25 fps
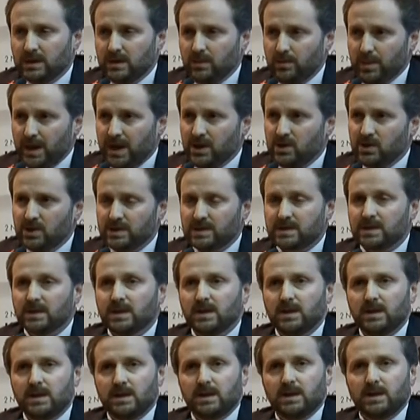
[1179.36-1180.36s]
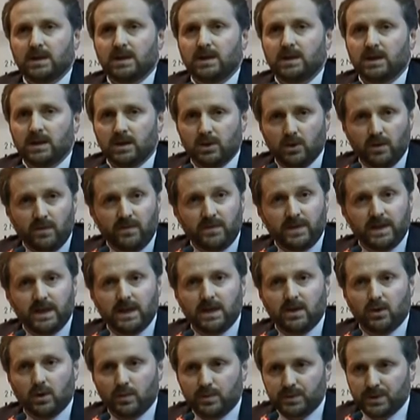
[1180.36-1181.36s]
pages of
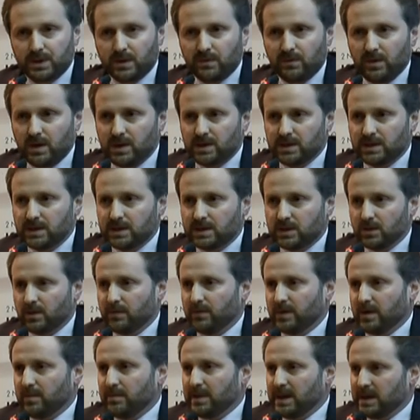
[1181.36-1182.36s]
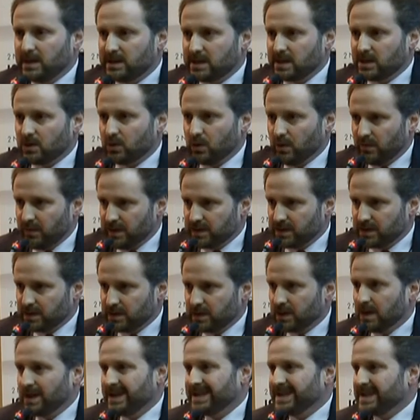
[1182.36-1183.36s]
the observations of a military
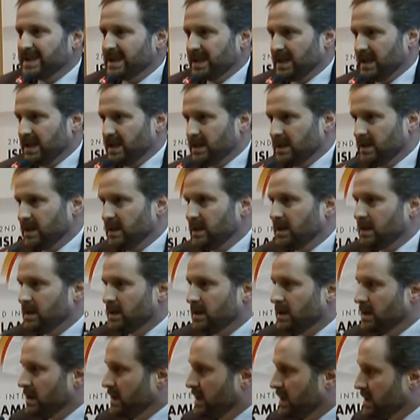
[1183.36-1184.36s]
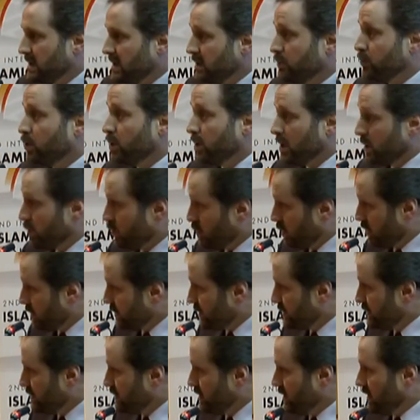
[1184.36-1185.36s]
officer in the Boer
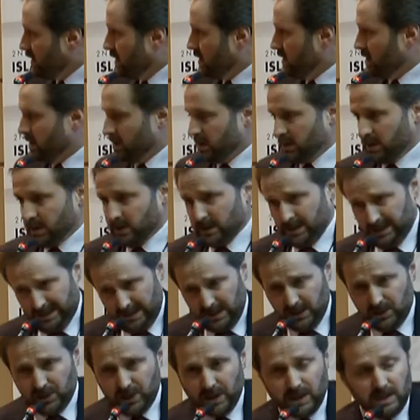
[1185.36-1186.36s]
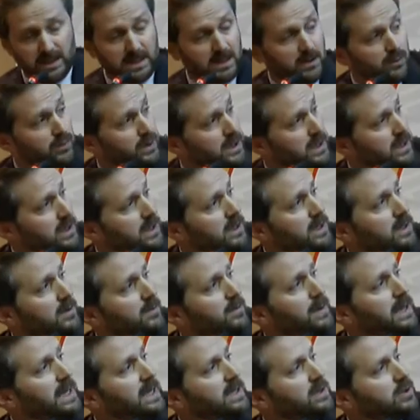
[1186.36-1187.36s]
Wars. Inshallah, we
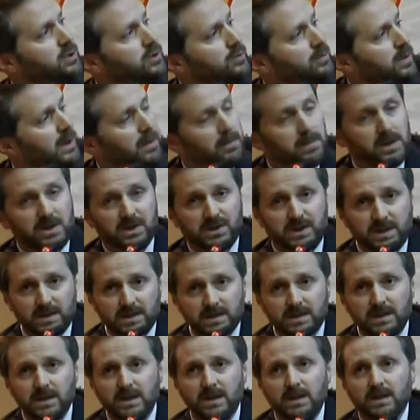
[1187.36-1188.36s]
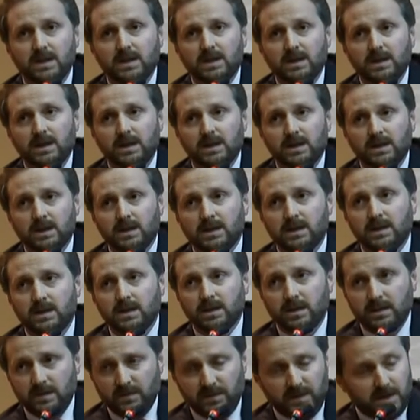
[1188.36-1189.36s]
plan to publish this
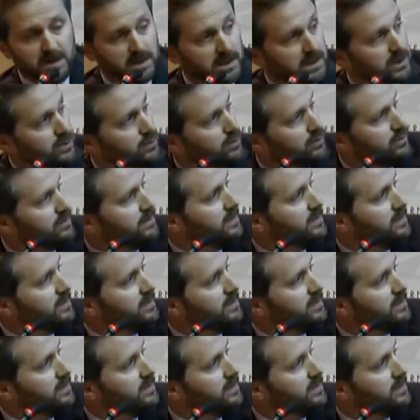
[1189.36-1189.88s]
very soon.